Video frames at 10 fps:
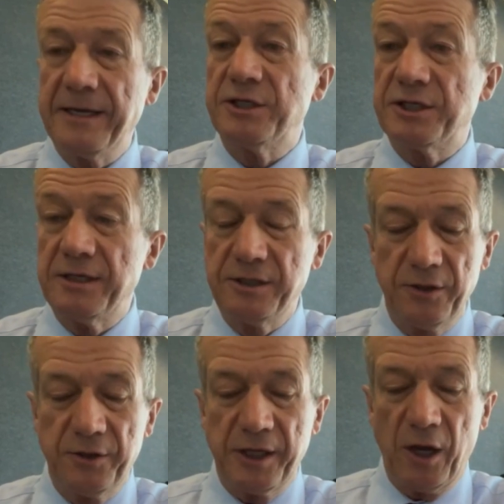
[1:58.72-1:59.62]
And he
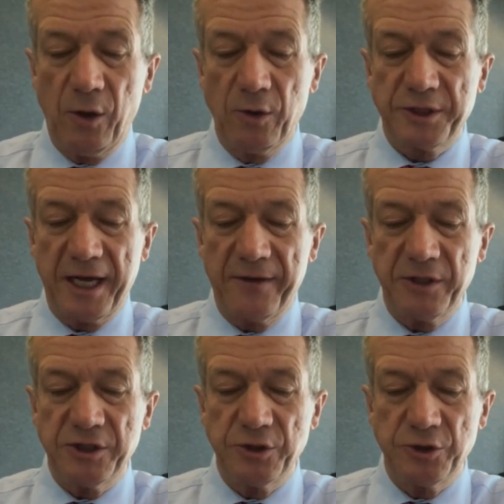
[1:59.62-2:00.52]
said, Neil, that he holds
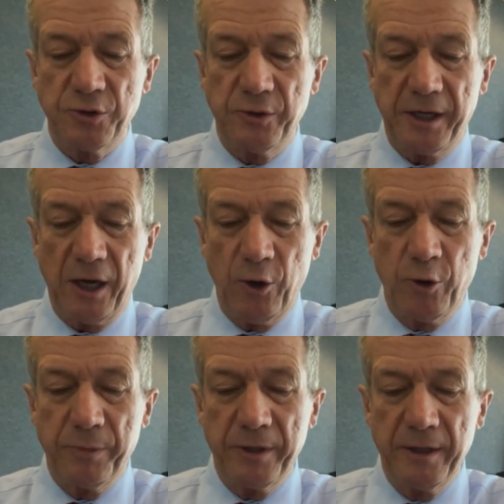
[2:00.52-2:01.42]
out this enduring
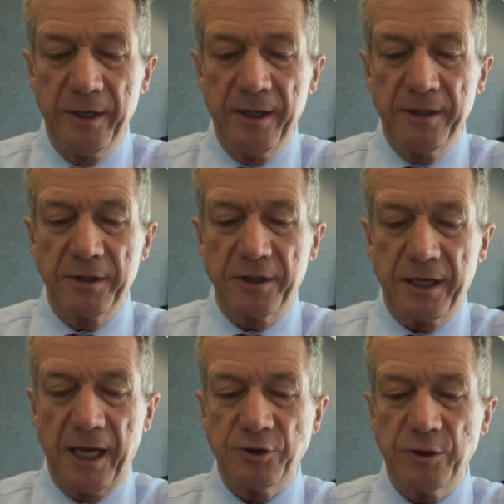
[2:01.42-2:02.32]
hope that
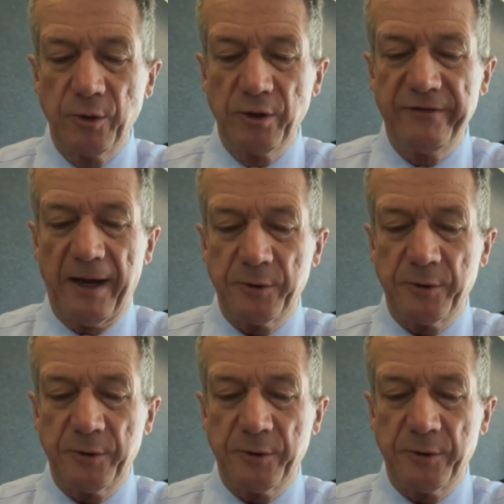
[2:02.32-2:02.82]
the country will